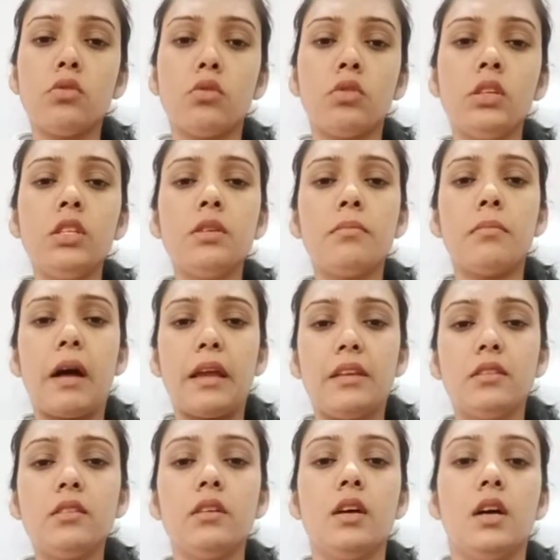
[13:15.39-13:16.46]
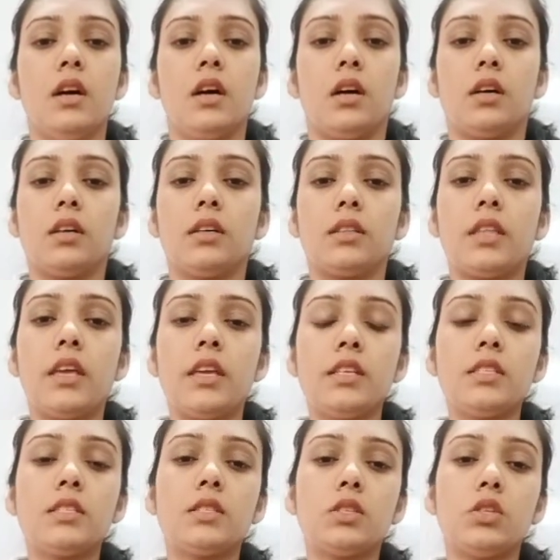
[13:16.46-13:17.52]
Only the minor
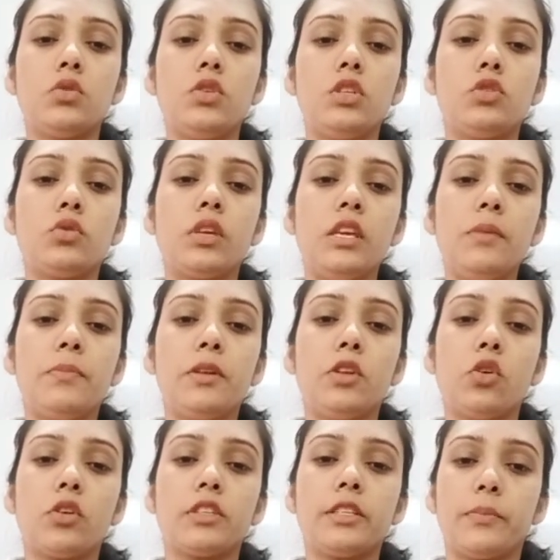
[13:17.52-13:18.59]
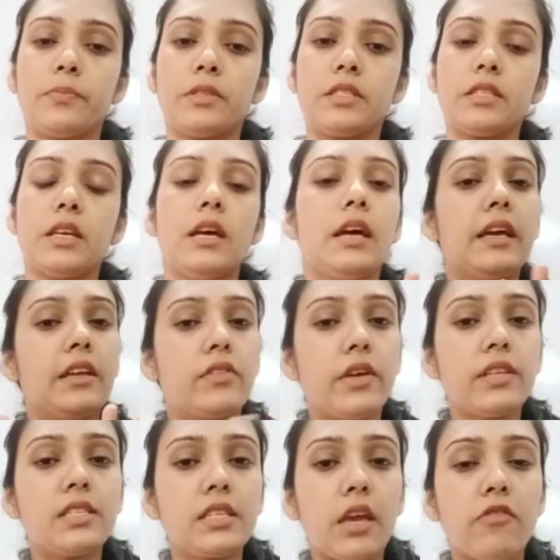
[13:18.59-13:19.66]
things you need to keep in your tips.
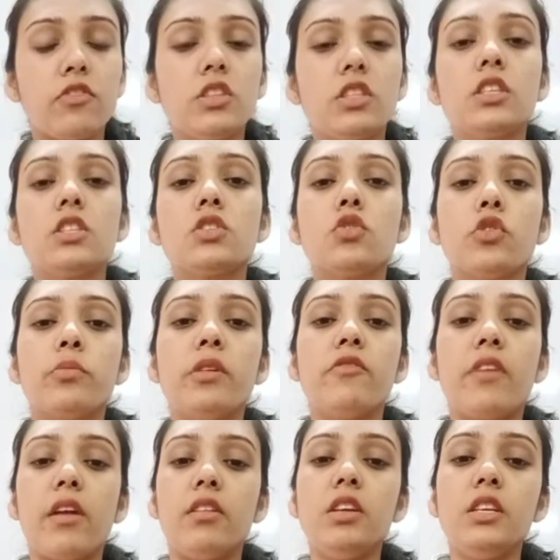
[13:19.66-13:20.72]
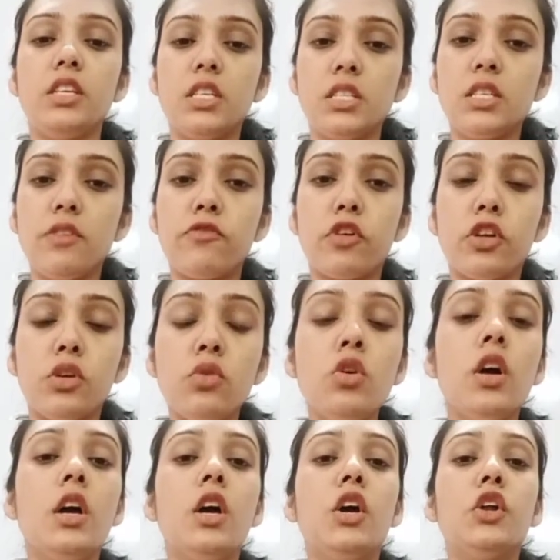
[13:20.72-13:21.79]
Rest, everything is going to be very easy for you.
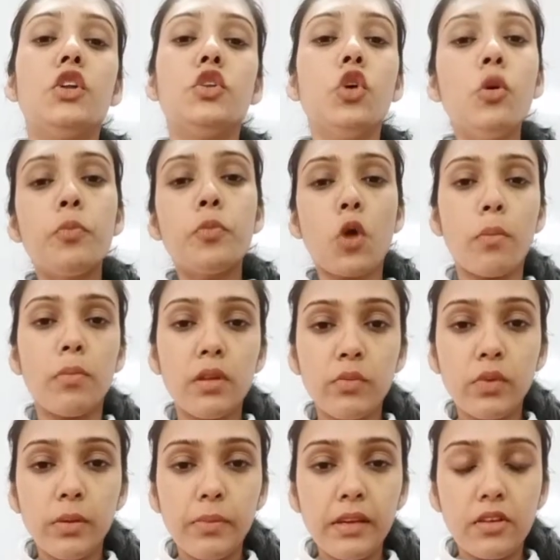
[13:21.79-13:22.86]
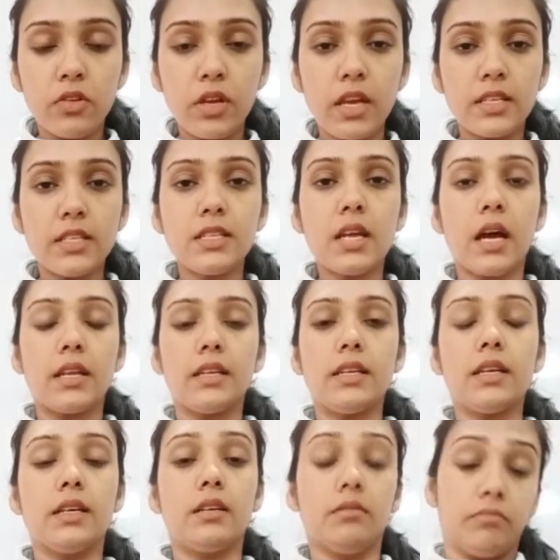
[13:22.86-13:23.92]
No problem will be created
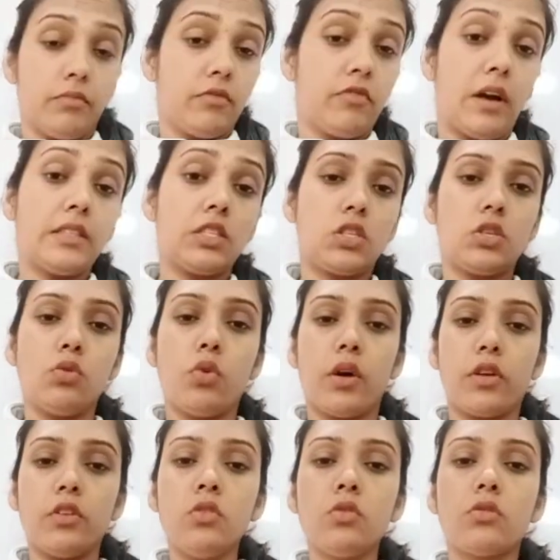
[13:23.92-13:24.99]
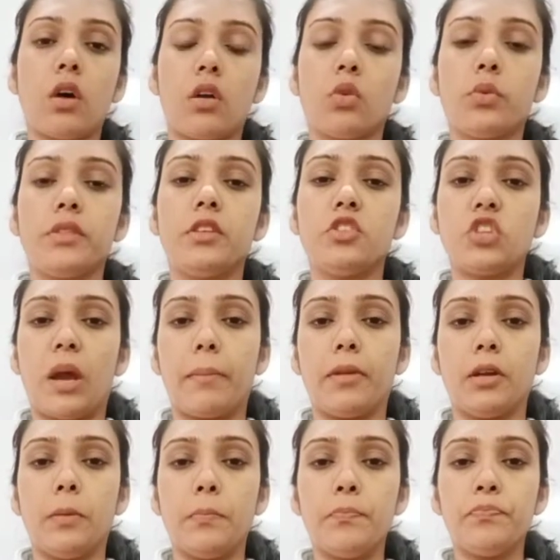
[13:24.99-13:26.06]
once you are, thorough with the chapter.